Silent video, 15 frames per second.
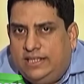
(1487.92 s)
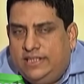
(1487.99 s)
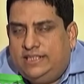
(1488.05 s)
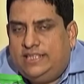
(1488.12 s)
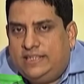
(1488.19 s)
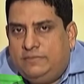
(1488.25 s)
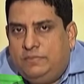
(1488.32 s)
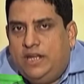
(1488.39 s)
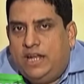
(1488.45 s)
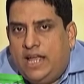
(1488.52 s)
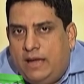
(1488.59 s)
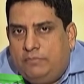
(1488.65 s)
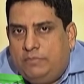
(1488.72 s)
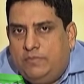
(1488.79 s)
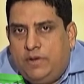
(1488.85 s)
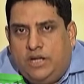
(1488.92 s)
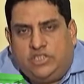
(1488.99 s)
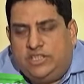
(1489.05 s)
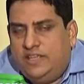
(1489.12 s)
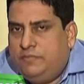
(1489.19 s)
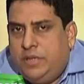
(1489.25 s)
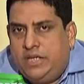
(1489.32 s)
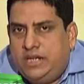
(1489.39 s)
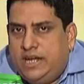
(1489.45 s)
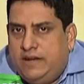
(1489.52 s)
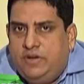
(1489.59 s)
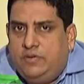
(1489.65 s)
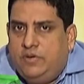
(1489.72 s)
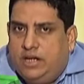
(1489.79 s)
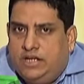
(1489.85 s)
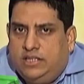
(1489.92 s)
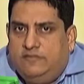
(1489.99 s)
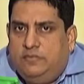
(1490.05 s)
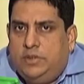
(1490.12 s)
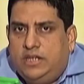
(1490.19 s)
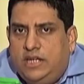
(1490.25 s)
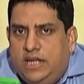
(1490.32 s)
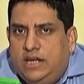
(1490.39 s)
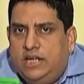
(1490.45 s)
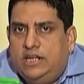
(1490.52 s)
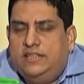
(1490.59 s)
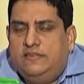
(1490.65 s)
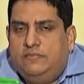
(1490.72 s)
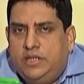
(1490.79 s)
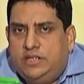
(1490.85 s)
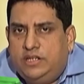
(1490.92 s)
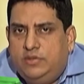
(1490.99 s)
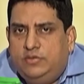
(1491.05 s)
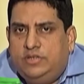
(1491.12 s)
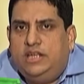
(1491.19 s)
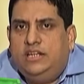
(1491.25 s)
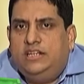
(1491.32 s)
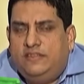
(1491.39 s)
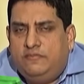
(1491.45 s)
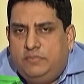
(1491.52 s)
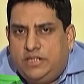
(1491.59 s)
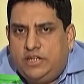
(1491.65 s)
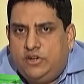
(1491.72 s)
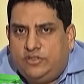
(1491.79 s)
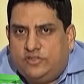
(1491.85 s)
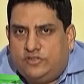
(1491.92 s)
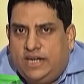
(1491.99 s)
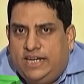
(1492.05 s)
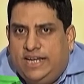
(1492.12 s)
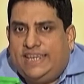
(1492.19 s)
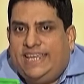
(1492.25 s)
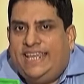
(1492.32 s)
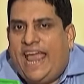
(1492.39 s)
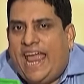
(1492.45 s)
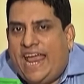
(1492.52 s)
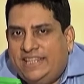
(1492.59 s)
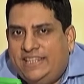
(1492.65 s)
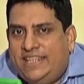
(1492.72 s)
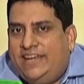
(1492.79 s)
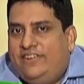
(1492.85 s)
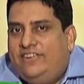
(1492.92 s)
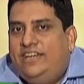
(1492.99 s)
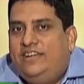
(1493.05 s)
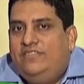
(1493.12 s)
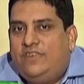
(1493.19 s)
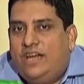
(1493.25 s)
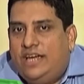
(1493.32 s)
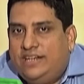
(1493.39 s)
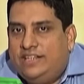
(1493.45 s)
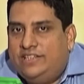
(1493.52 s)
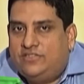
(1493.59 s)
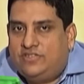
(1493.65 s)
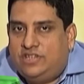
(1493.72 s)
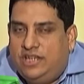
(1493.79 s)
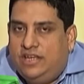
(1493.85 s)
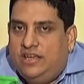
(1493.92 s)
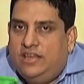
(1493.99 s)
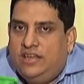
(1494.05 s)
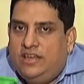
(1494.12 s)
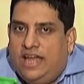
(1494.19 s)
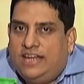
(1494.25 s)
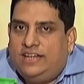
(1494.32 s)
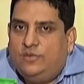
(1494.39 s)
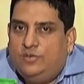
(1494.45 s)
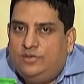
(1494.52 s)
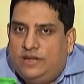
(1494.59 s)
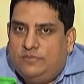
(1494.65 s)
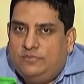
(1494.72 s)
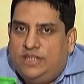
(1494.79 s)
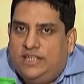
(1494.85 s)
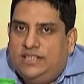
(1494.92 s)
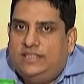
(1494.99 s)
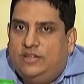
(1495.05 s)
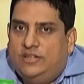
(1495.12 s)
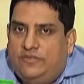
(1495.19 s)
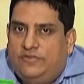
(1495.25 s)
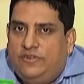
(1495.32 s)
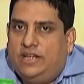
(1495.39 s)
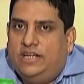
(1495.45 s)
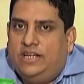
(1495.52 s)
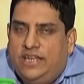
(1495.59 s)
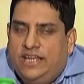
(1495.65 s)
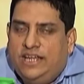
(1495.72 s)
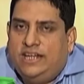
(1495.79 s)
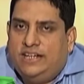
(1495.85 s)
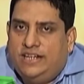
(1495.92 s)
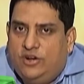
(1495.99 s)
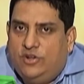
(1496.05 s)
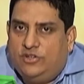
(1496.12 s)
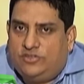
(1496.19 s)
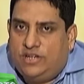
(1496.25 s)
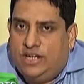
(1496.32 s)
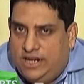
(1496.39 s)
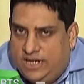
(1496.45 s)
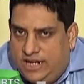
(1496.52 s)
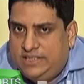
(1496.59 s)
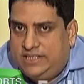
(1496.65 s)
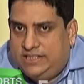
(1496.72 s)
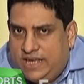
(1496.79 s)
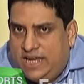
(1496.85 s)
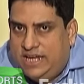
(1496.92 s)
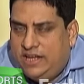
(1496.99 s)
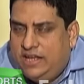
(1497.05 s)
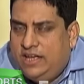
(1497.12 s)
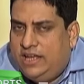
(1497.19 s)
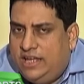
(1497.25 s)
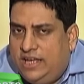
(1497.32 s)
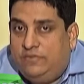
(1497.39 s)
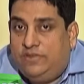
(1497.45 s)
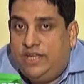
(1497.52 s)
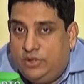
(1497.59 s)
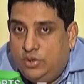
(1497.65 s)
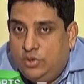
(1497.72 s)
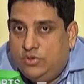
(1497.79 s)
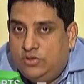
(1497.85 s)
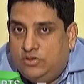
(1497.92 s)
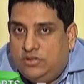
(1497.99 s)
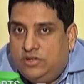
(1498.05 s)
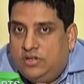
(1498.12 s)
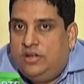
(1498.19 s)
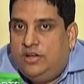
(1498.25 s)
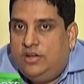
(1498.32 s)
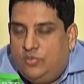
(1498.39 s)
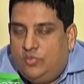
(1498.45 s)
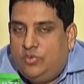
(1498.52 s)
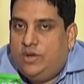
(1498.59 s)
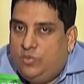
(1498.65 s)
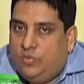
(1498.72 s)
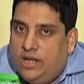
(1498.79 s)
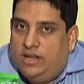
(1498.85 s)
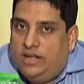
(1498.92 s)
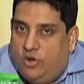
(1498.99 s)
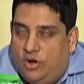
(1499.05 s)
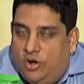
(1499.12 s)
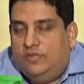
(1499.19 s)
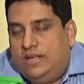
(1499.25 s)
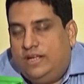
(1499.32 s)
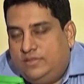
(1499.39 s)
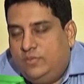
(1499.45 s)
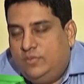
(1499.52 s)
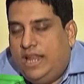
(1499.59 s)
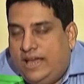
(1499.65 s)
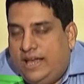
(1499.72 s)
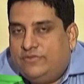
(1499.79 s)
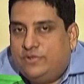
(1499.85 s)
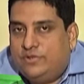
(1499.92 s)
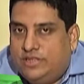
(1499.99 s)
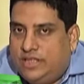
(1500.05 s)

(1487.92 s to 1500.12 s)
this has been a happy bunch. They've beaten everyone. They've beaten England, they've beaten New Zealand, they've beaten Australia. Can they redefine history and do something in South Africa, England and Australia? And as he said, if they do, we will, all of us, will have